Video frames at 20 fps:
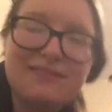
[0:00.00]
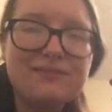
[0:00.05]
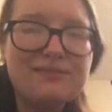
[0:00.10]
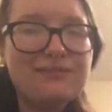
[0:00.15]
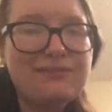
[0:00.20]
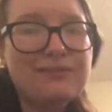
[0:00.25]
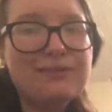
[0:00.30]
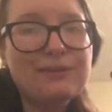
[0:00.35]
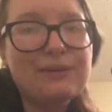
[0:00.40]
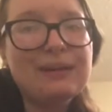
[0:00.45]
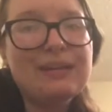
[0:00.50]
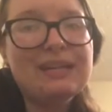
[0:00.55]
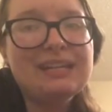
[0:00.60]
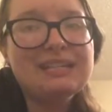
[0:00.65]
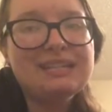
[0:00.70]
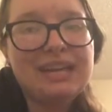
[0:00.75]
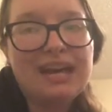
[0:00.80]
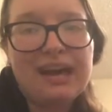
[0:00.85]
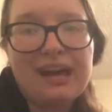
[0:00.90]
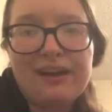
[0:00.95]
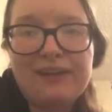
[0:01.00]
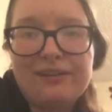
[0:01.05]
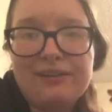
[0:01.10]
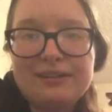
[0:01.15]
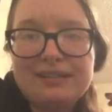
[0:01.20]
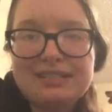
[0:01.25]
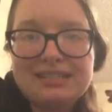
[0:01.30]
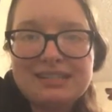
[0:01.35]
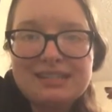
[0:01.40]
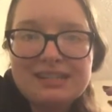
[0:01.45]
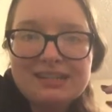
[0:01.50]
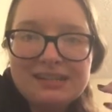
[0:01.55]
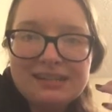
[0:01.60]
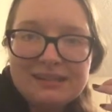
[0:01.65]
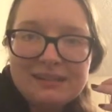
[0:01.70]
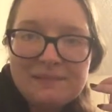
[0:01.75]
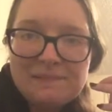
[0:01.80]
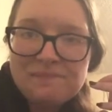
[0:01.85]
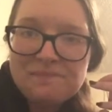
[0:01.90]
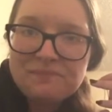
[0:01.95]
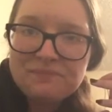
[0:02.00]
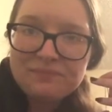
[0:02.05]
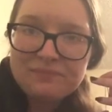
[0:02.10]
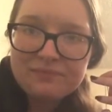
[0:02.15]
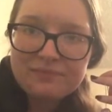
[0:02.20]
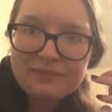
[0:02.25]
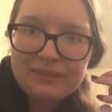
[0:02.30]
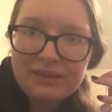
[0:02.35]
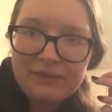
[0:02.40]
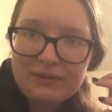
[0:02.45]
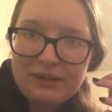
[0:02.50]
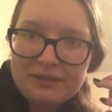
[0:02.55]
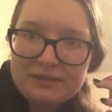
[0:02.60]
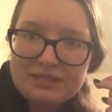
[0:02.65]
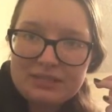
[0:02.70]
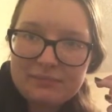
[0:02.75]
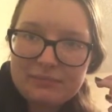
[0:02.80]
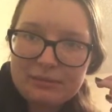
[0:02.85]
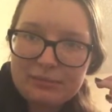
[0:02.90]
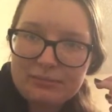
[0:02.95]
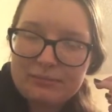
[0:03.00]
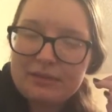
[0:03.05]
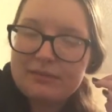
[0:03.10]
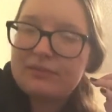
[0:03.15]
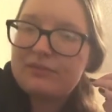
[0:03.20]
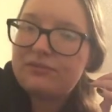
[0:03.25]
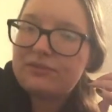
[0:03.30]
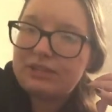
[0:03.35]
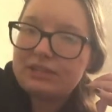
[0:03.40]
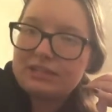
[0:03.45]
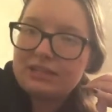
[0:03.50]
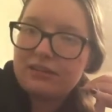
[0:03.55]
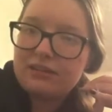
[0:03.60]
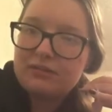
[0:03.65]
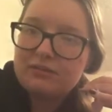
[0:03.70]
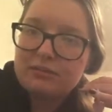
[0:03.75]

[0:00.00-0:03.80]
freaked out Well, some people may be freaked out. Other